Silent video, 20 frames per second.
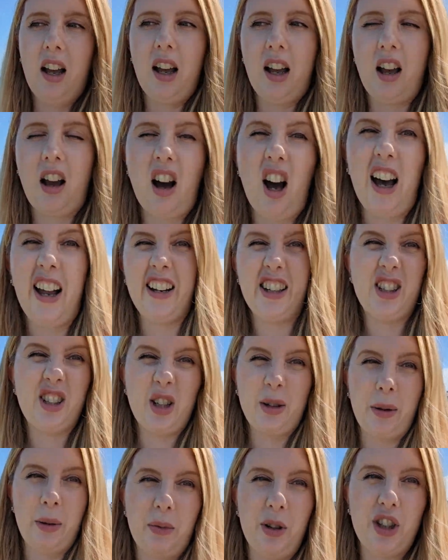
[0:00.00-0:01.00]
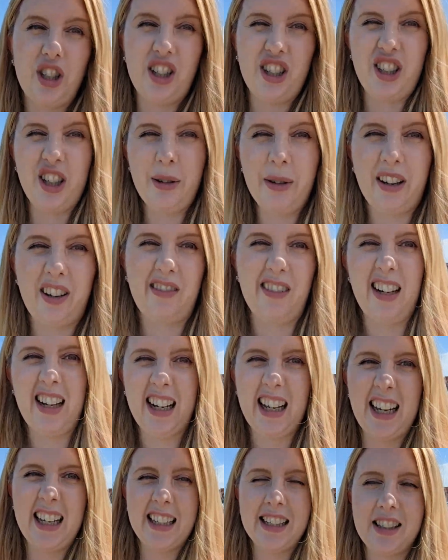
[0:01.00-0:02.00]
kind of doing what she's doing
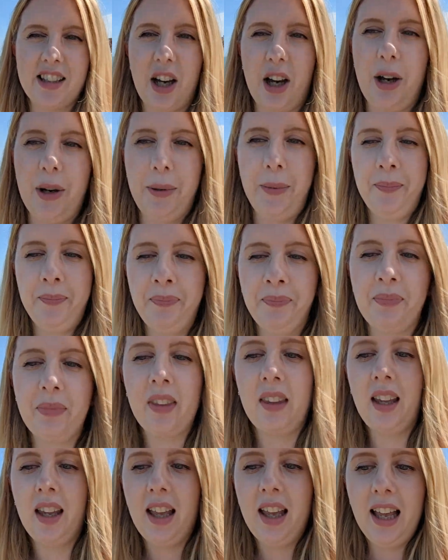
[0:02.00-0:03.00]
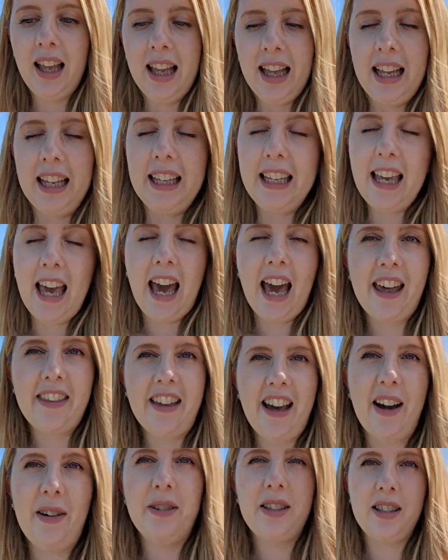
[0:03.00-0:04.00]
really. So yeah,
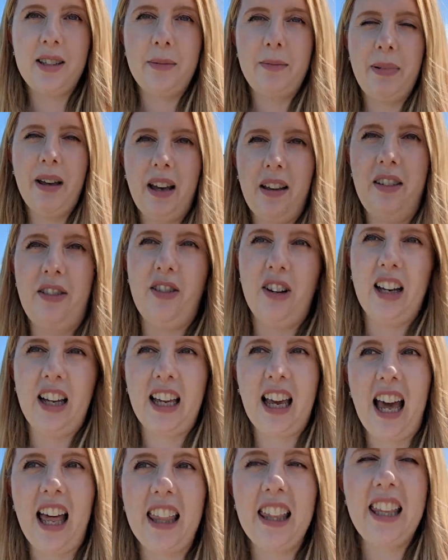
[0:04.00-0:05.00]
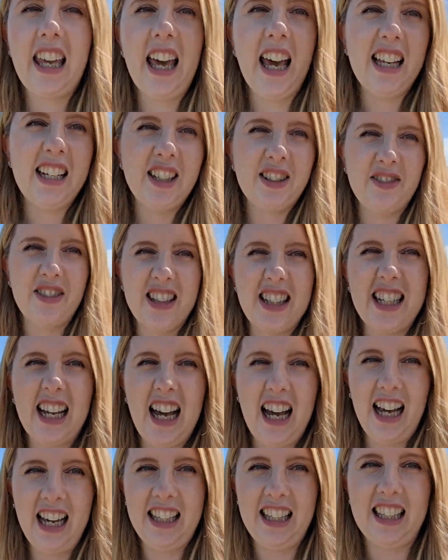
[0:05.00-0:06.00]
that was a bit annoying at the end of the
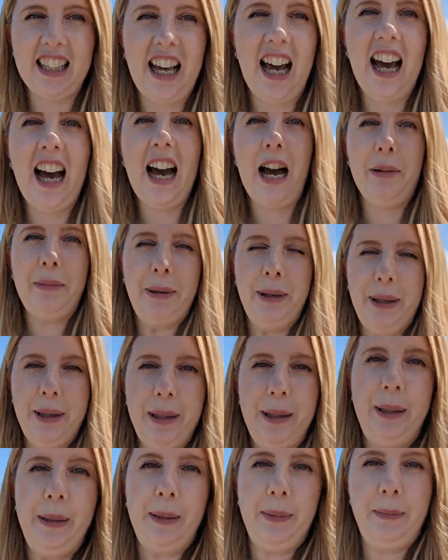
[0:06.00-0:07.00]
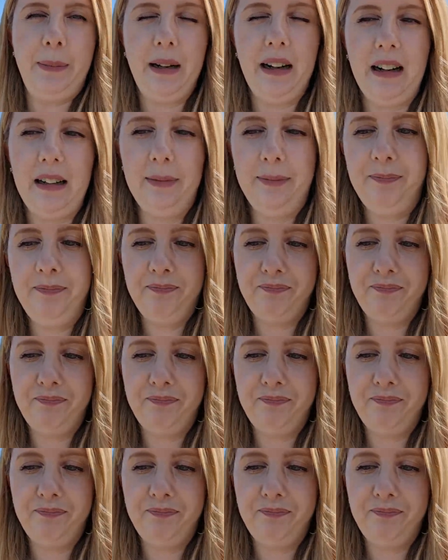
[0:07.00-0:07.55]
day that happened, but